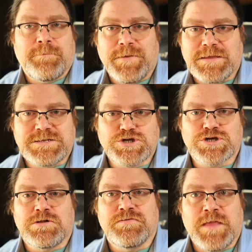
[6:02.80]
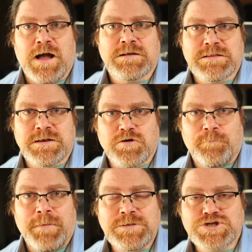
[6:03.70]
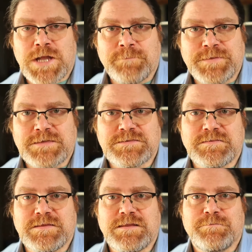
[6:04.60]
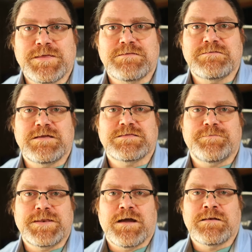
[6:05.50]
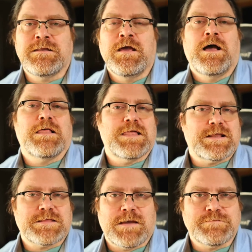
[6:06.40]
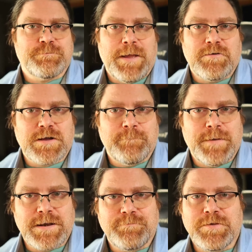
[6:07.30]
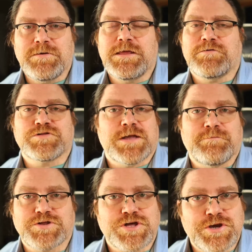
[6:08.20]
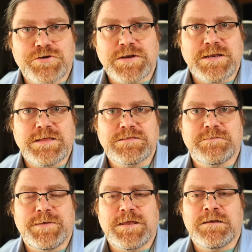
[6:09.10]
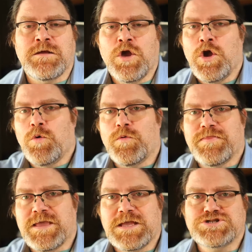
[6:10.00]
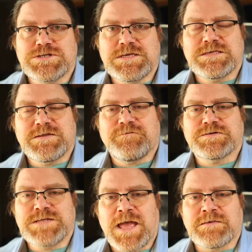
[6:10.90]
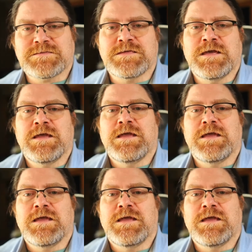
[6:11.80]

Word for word: be additional non-clinical benchtop testing that needs to be done. A lot of times biocompatibility or cybersecurity needs to be done. With each of these different tests,